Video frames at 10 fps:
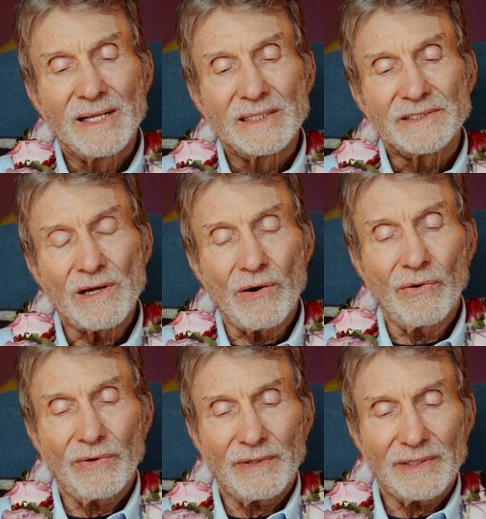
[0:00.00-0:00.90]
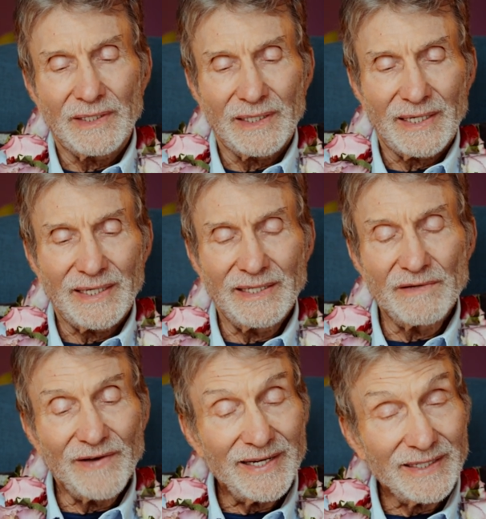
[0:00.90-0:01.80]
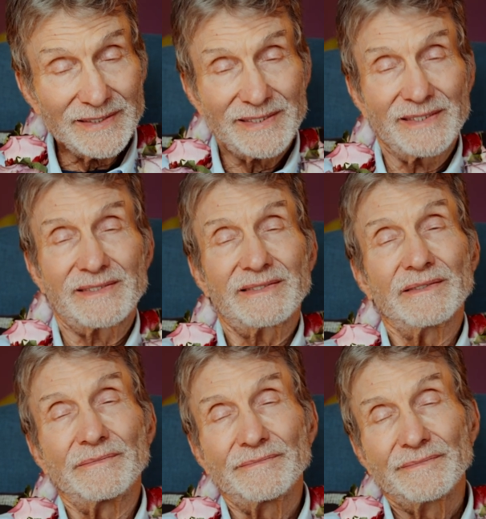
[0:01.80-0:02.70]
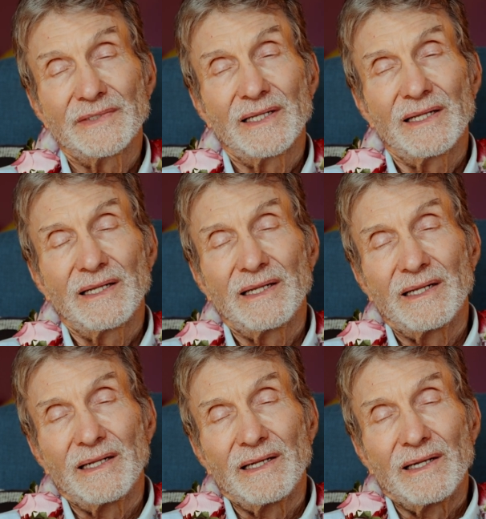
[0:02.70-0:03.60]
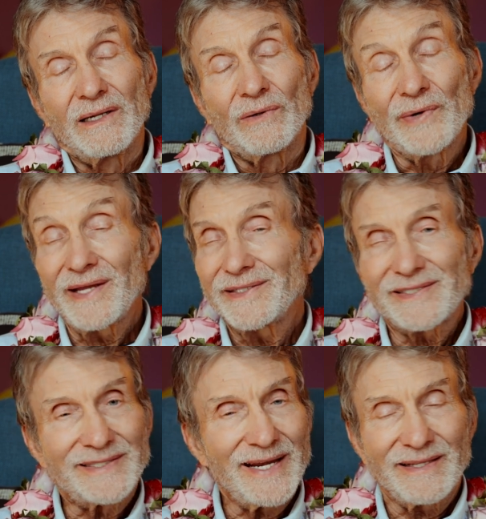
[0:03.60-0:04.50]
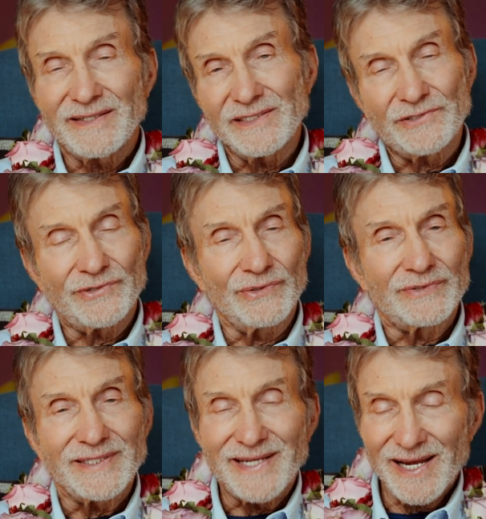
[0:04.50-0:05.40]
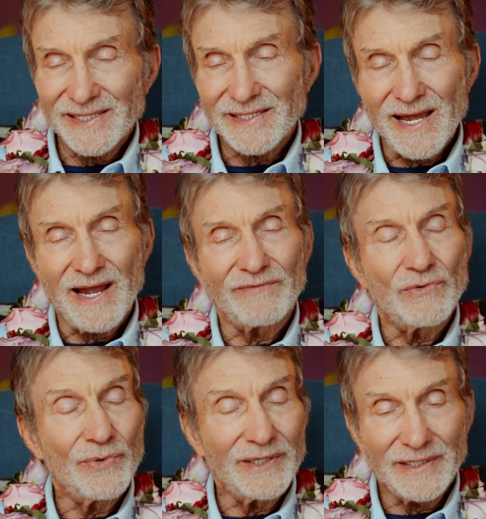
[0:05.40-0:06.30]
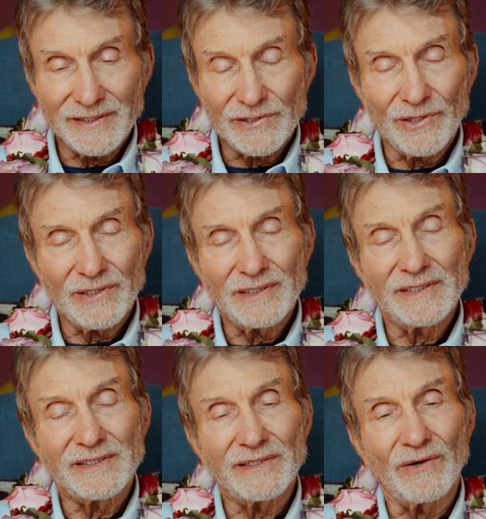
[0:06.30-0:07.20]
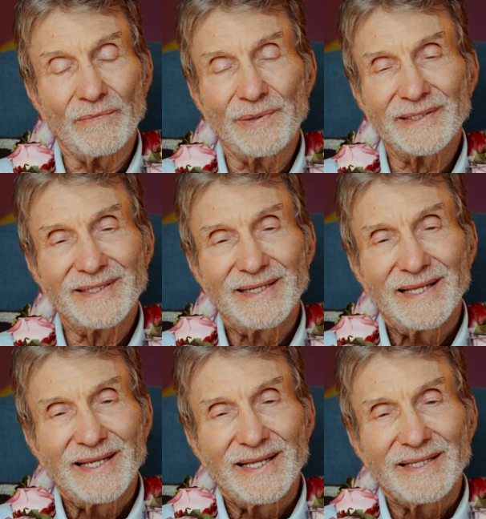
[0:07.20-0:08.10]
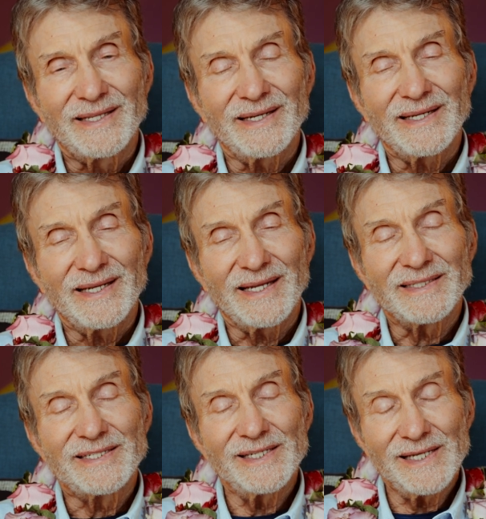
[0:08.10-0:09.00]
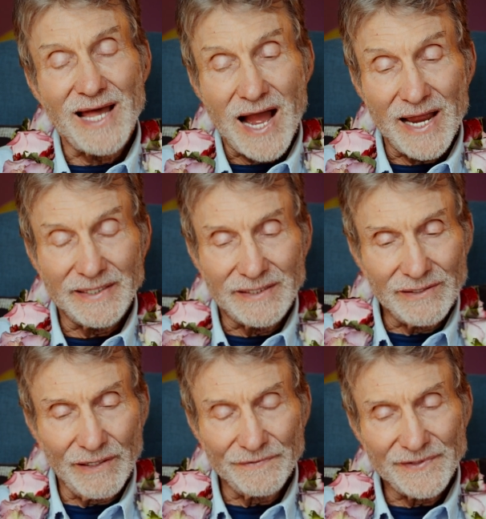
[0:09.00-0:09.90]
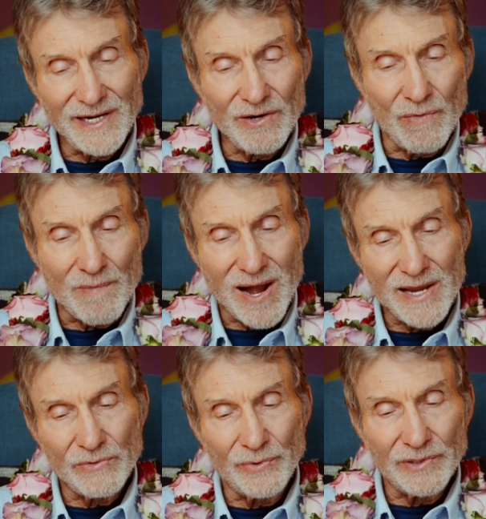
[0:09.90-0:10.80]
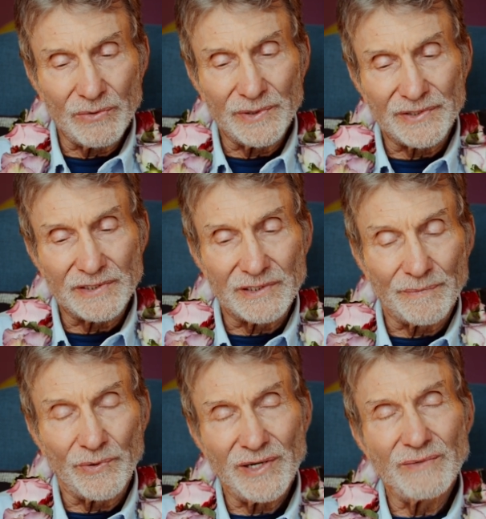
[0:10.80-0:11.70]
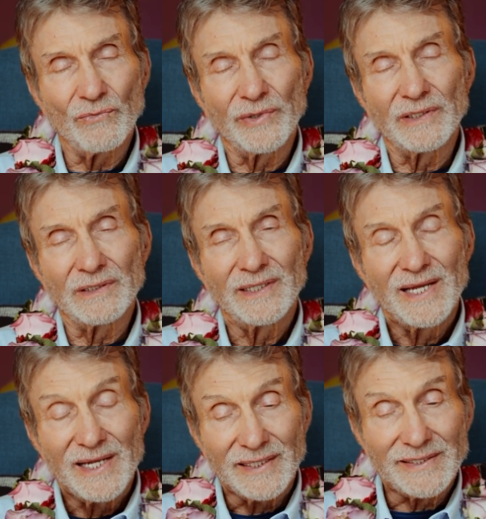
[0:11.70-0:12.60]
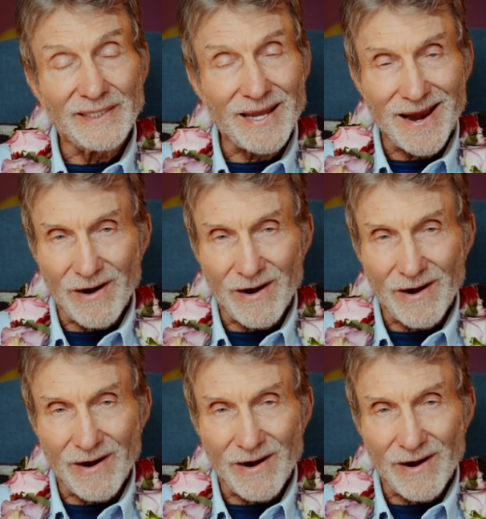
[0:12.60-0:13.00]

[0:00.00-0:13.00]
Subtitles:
So in the Vedic system, we understand these truths. Yes, I have a will eternally so, but until I dovetail my will with the supreme will, until I